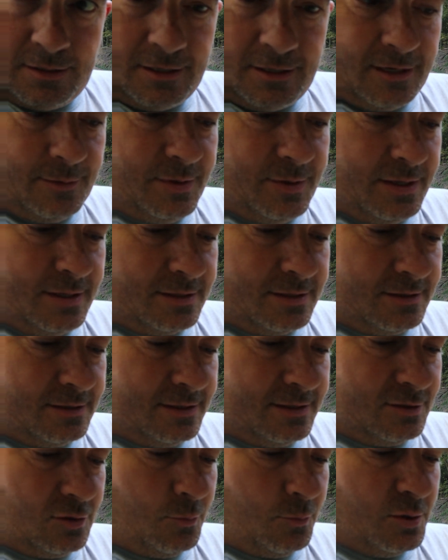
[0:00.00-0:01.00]
I mean,
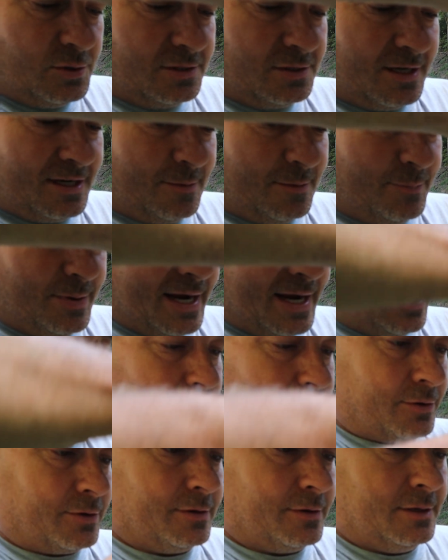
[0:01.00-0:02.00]
it's almost like a
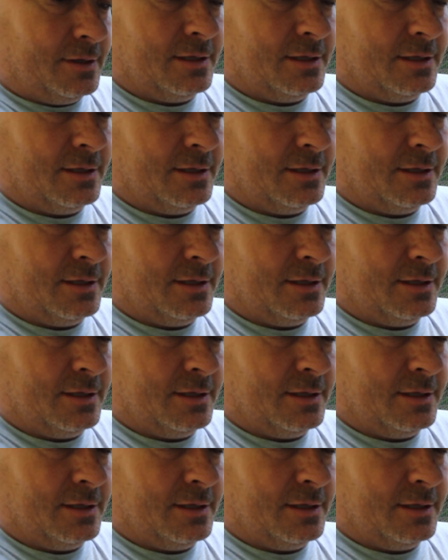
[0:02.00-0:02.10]
powder.